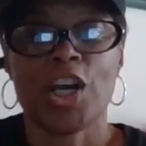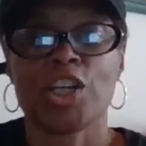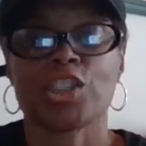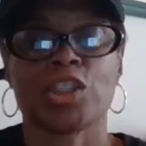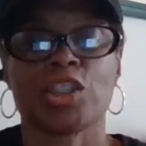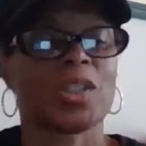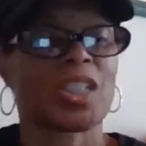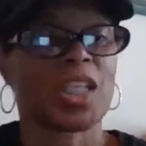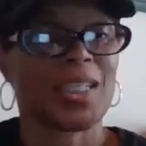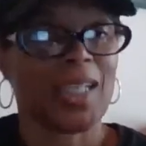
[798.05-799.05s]
She went to
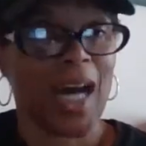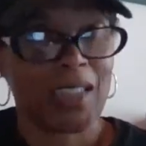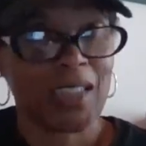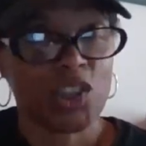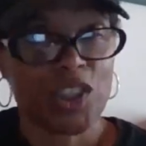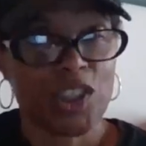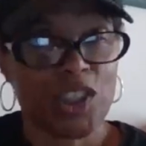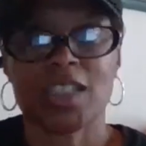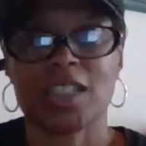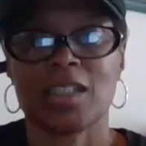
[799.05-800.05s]
the doctor, and
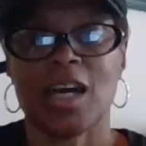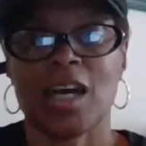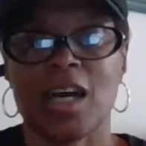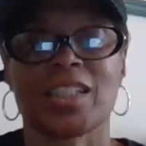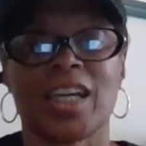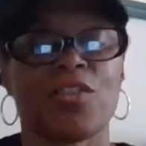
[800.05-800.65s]
the doctor gave